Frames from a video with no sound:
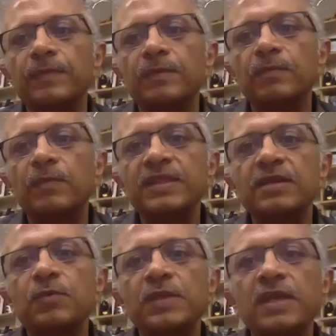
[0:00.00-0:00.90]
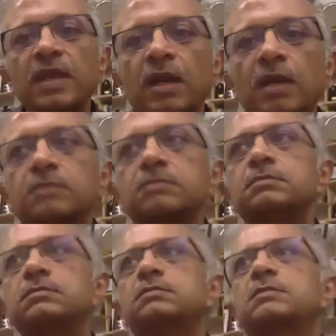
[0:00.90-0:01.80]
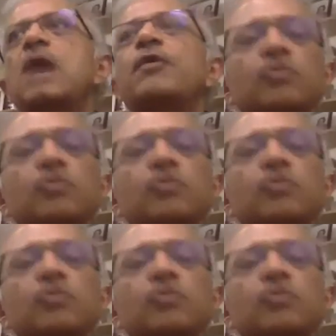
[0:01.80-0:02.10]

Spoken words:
whether we are, how do you